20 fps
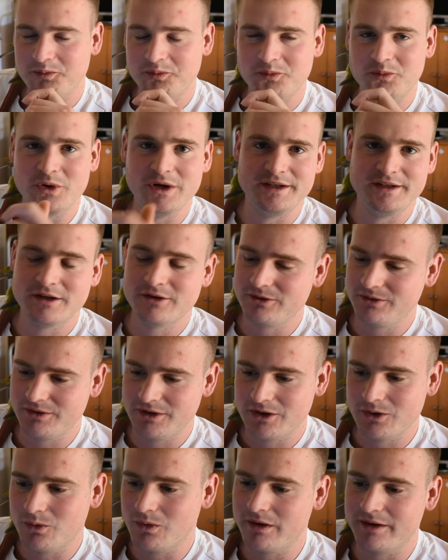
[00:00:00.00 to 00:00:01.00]
we don't
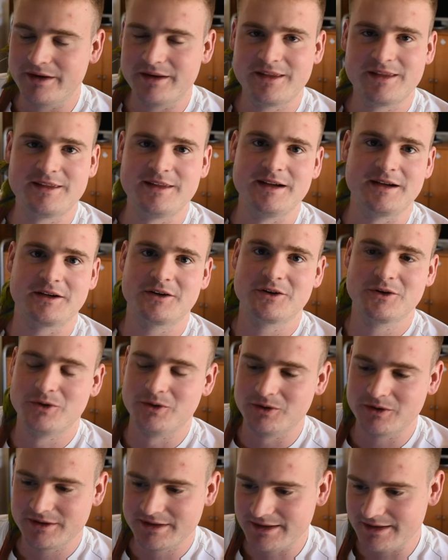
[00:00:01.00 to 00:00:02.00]
know what a thick
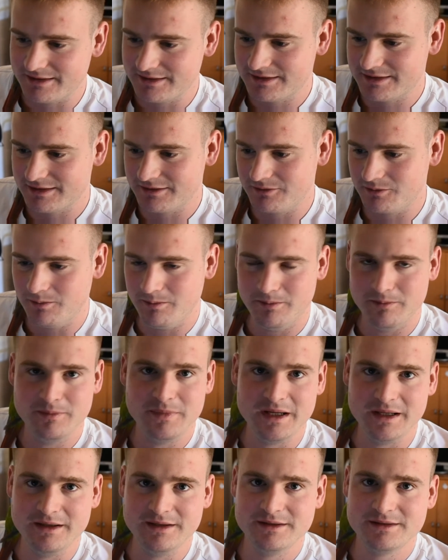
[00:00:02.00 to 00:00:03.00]
cortex
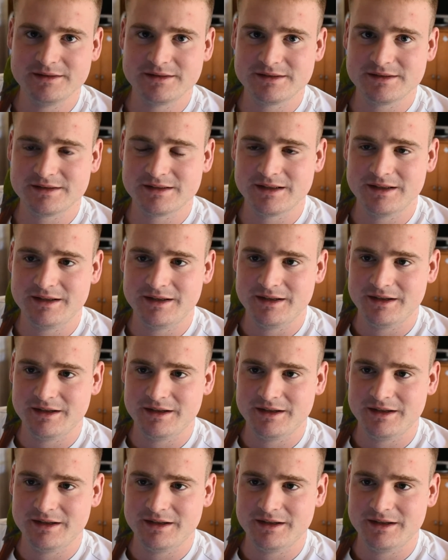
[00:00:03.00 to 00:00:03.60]
means,